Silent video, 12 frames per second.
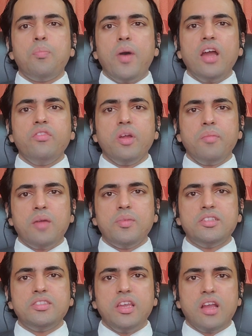Apart from
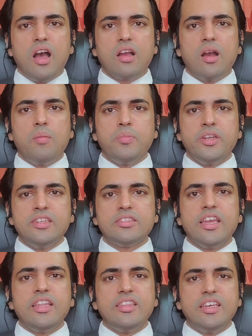MNC car
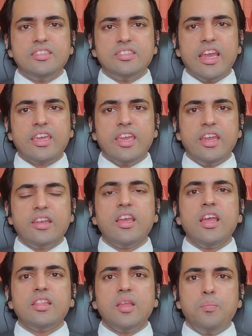companies, in this
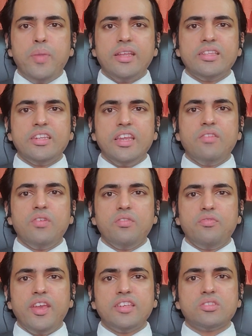decade, the big three
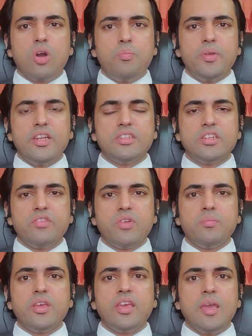will face
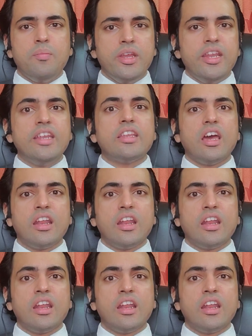competition from the imminent